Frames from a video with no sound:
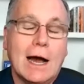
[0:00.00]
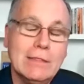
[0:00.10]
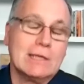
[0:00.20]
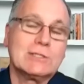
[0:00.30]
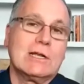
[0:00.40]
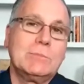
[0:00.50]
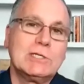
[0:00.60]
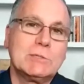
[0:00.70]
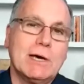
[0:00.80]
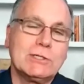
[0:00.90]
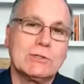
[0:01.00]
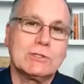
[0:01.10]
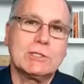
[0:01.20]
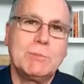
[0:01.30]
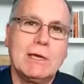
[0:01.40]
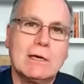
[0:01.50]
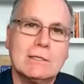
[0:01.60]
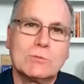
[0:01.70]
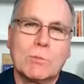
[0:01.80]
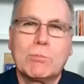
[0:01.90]
I think it's going to be special just
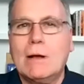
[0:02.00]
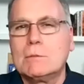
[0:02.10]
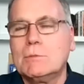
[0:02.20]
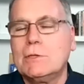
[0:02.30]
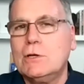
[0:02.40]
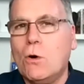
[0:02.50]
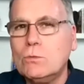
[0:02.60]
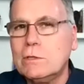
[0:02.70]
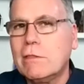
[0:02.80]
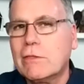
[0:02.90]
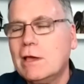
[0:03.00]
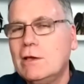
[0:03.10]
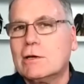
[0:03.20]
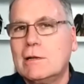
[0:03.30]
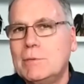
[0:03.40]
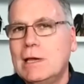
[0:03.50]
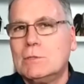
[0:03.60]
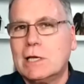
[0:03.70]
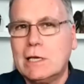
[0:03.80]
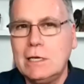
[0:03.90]
because we're probably the only thing you're going to be
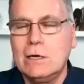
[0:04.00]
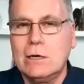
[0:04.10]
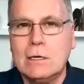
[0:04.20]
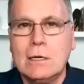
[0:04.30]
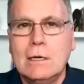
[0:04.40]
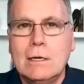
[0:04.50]
able to hear